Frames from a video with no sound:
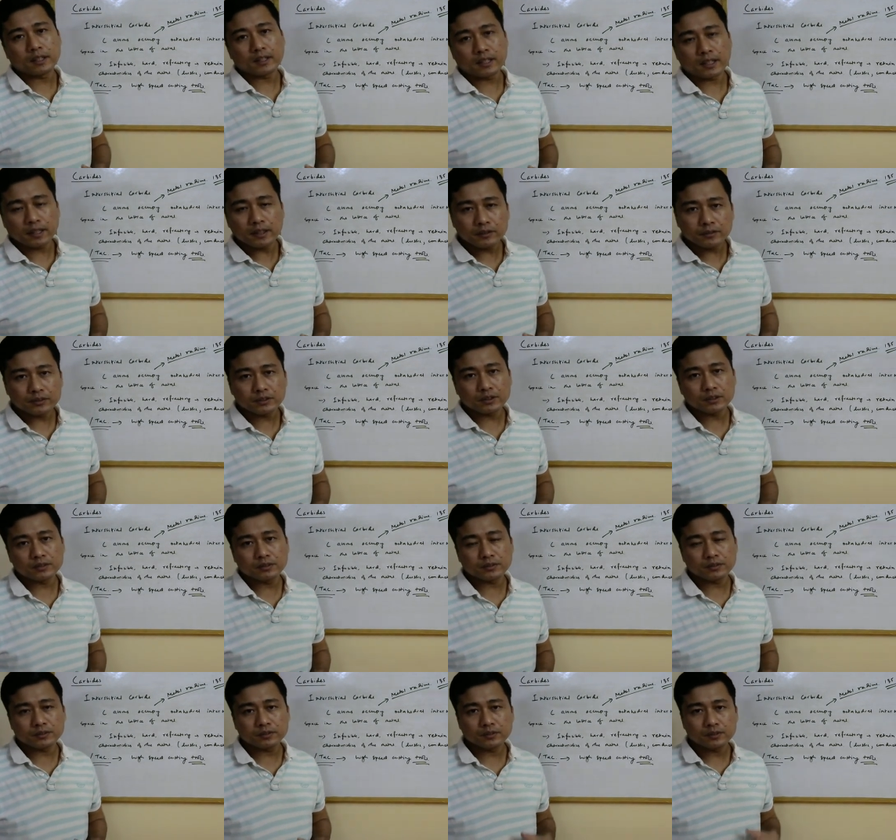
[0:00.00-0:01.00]
types of
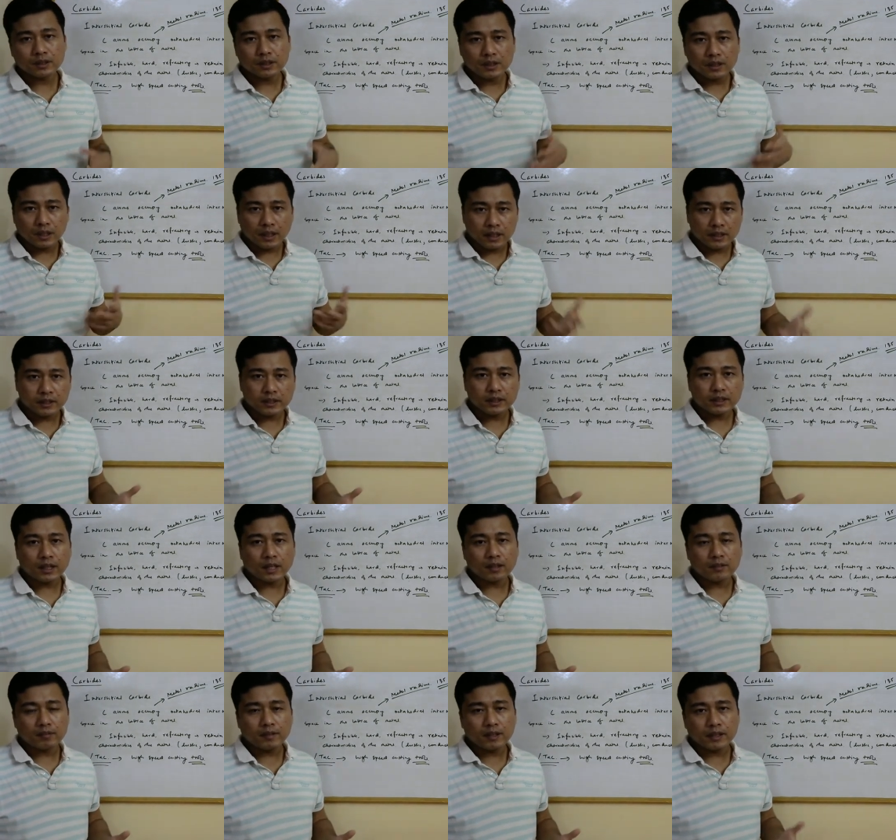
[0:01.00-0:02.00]
ionic
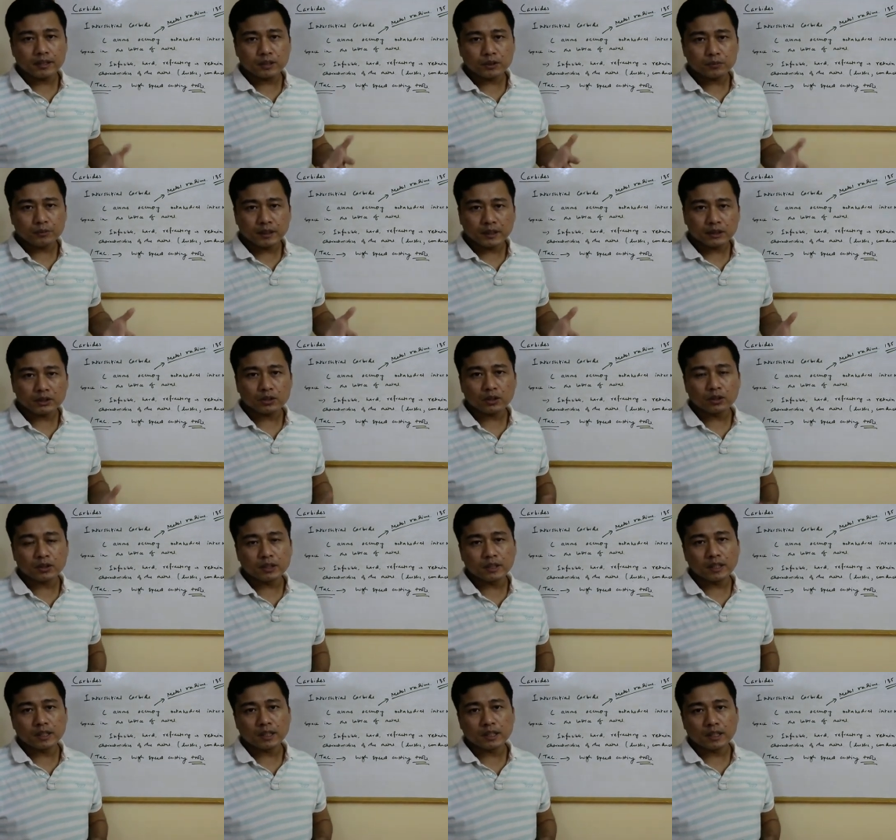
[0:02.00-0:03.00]
carbides based on
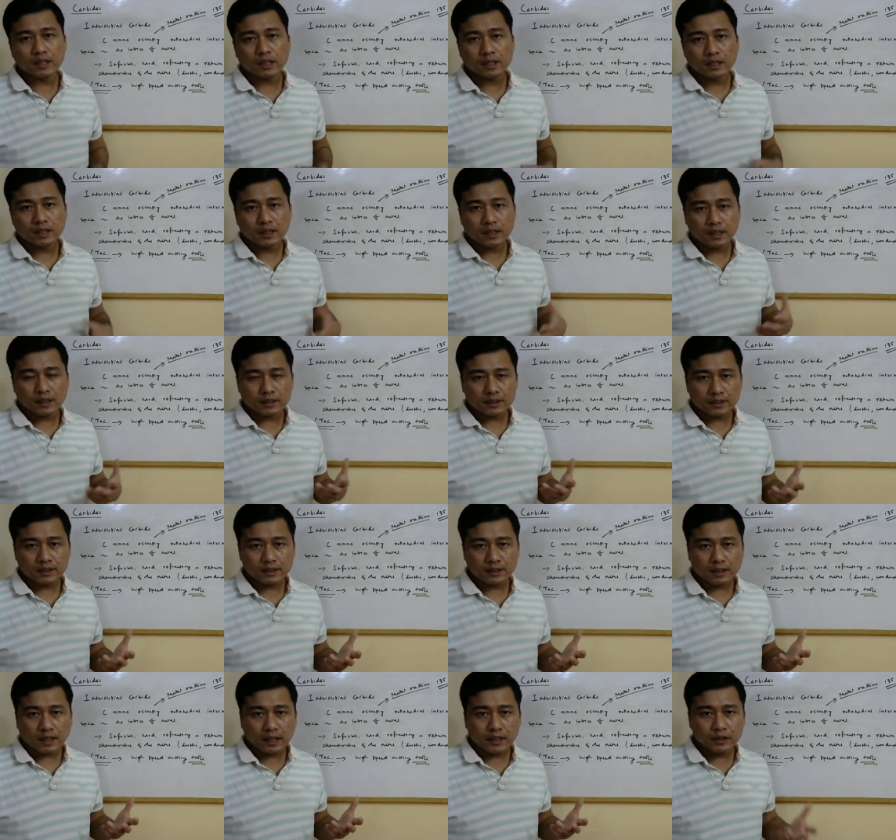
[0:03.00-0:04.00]
the
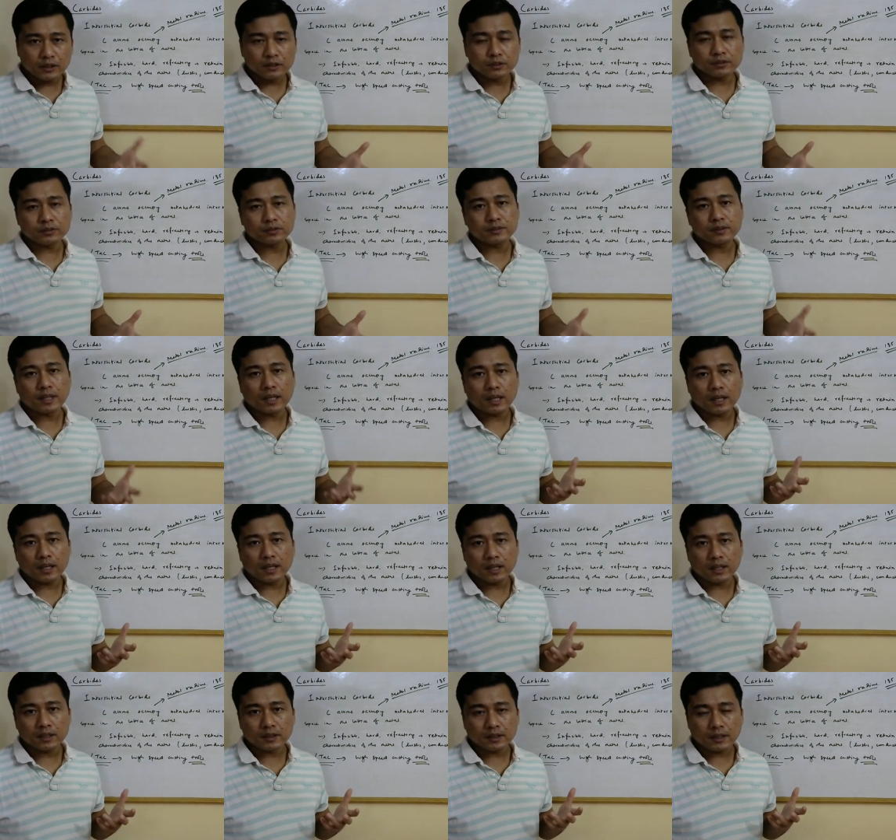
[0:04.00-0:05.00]
kind of
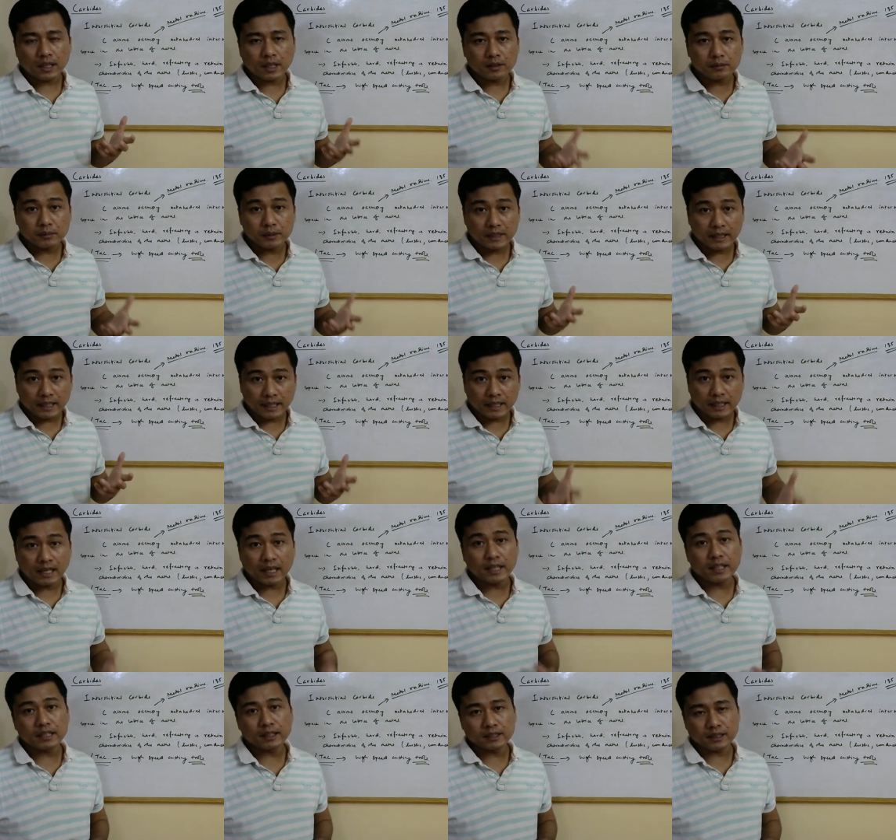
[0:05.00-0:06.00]
carbon
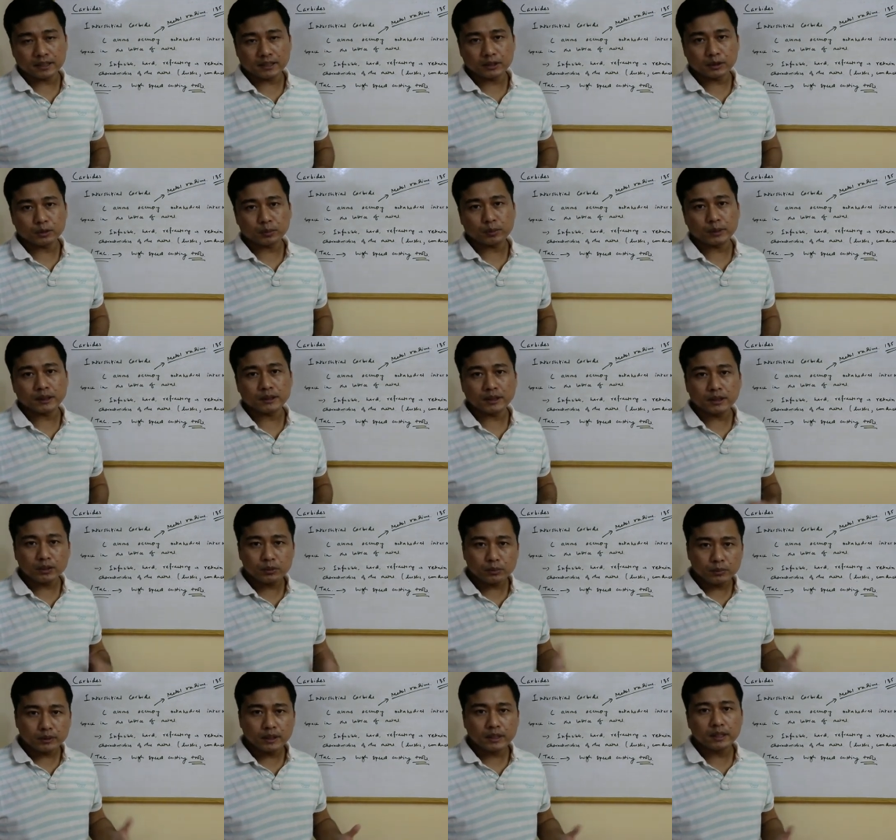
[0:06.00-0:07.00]
anion that is present
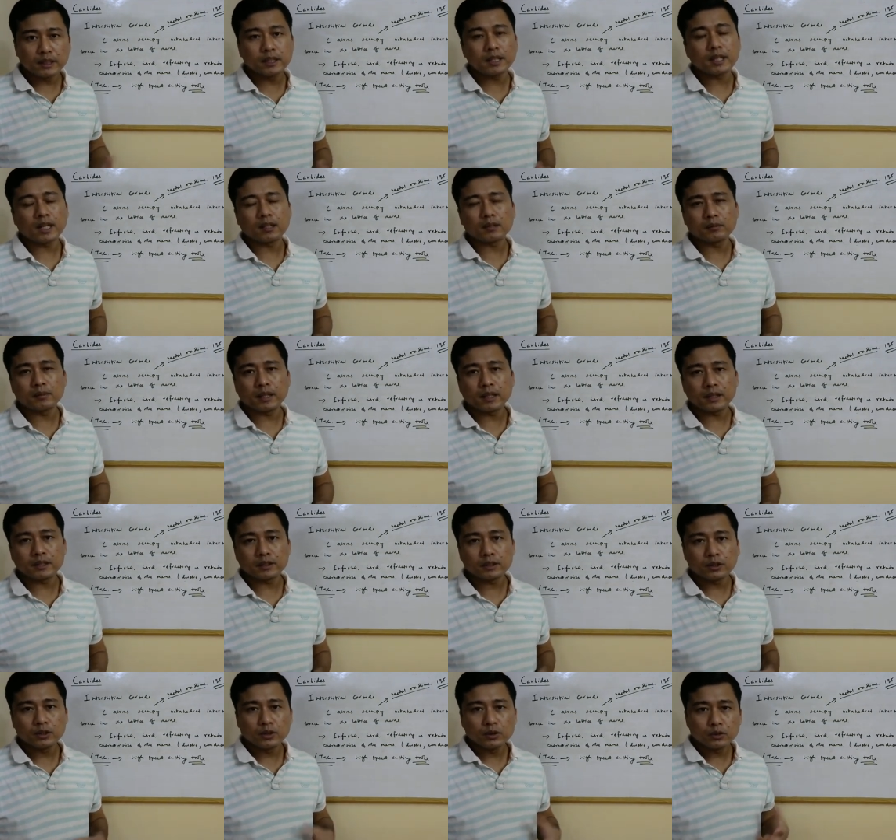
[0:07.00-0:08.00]
within the carbide.
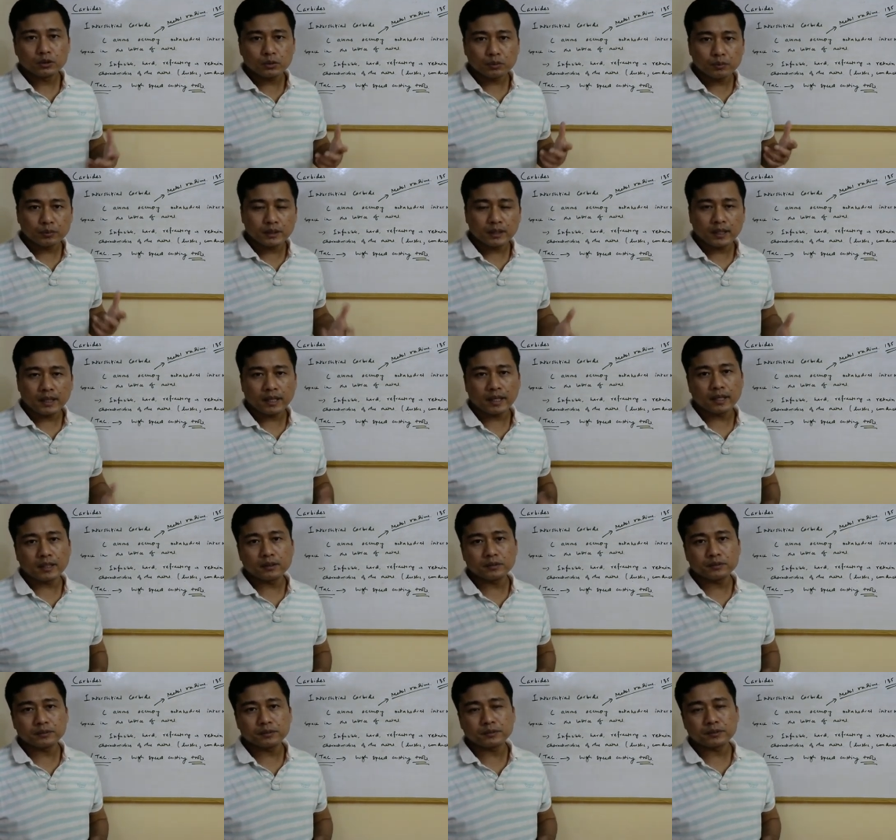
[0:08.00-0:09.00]
So we
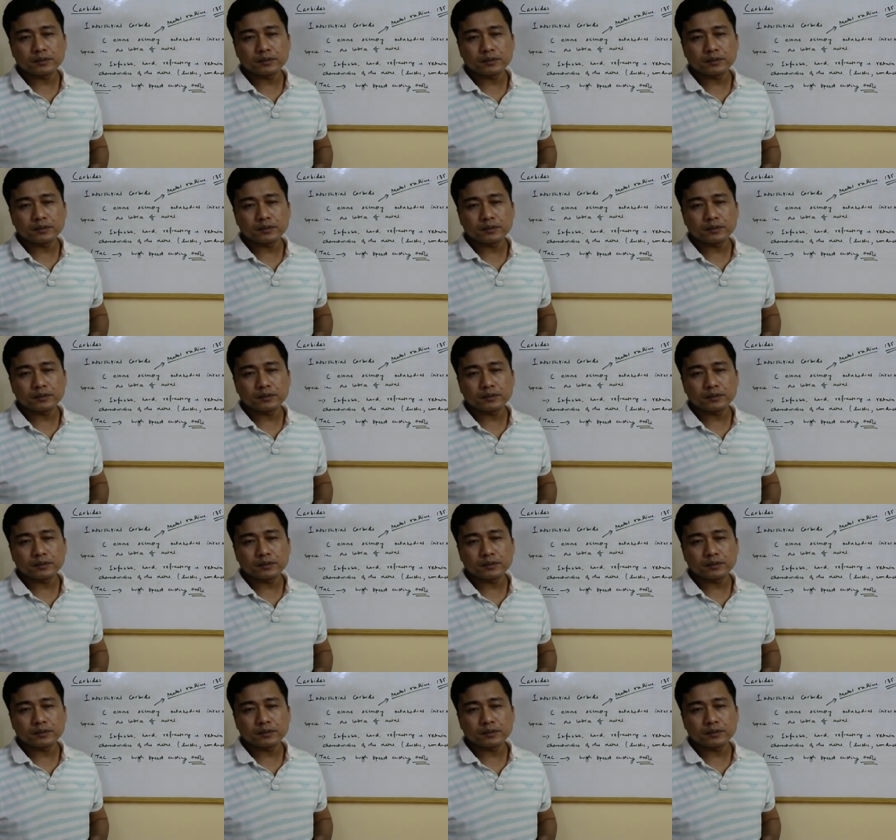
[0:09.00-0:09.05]
have